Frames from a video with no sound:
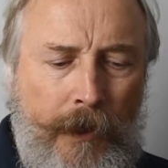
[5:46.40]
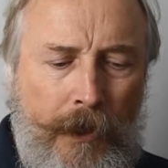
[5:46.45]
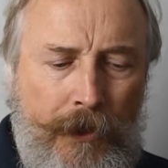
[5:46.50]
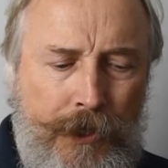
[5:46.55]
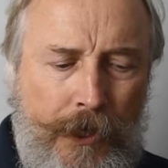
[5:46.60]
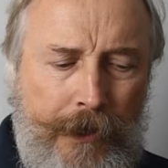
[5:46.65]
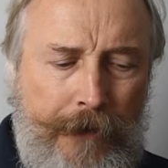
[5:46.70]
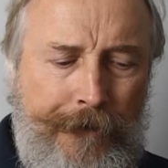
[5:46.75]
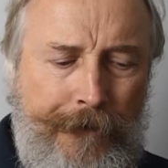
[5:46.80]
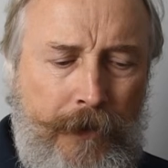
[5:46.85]

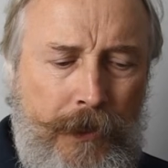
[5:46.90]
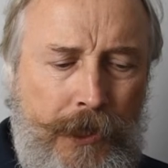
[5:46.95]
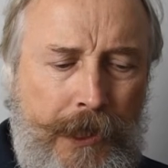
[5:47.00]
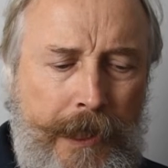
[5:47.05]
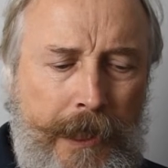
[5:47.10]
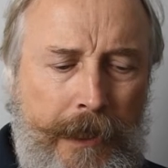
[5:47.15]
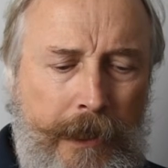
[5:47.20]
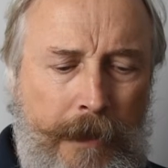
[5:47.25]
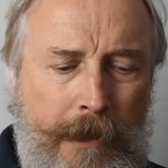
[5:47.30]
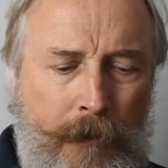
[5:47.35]
So the first
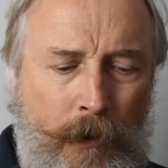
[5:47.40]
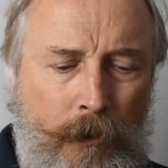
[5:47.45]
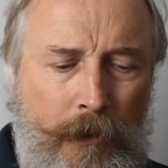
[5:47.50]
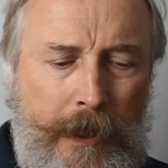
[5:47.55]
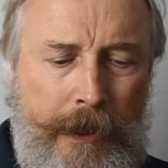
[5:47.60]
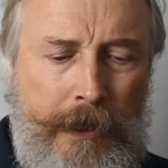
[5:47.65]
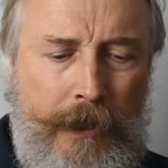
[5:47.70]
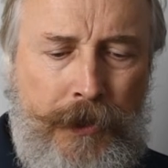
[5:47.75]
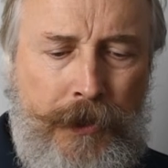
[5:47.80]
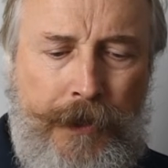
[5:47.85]
thing, number
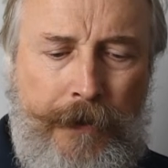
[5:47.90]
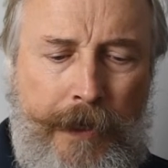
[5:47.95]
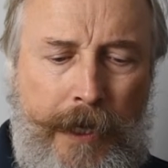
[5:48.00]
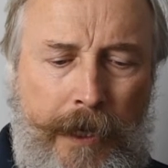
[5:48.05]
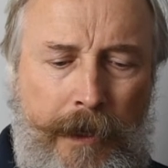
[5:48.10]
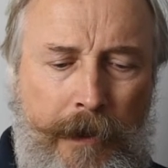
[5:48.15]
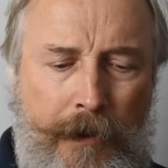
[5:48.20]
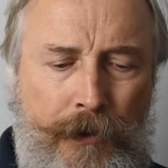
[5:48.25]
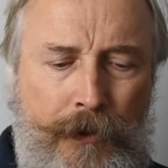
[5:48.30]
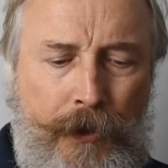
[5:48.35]
one, is
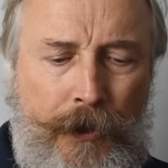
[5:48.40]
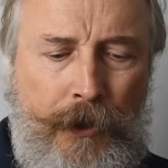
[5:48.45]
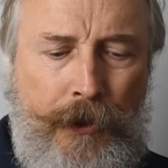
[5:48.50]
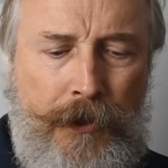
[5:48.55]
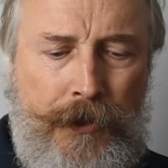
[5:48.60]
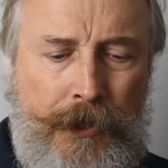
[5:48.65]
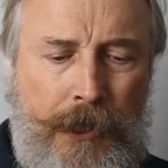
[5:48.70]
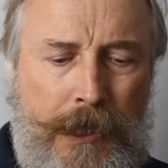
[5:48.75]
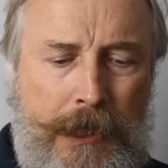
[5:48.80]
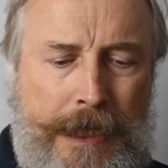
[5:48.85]
you can
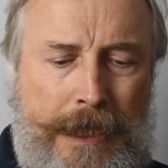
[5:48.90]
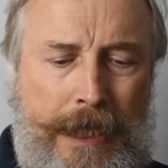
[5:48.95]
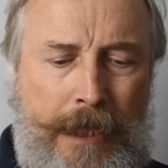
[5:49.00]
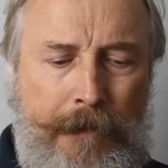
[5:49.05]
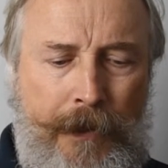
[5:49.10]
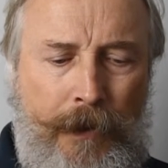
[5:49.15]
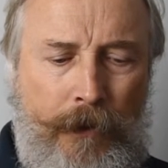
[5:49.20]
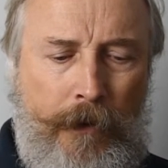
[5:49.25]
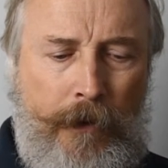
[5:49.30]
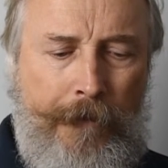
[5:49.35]
use a
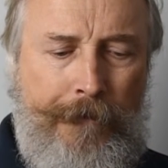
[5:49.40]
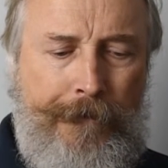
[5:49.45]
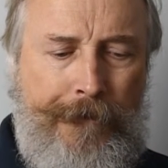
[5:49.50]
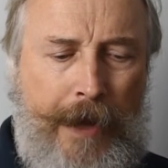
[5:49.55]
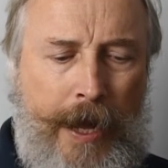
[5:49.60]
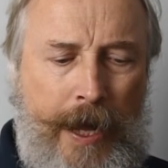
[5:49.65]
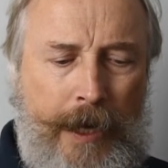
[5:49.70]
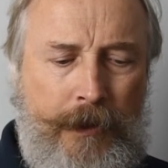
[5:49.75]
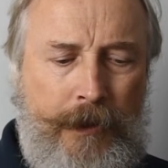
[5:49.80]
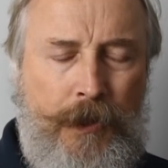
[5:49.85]
statement or a
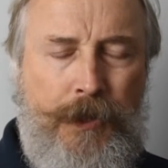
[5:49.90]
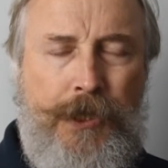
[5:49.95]
fact,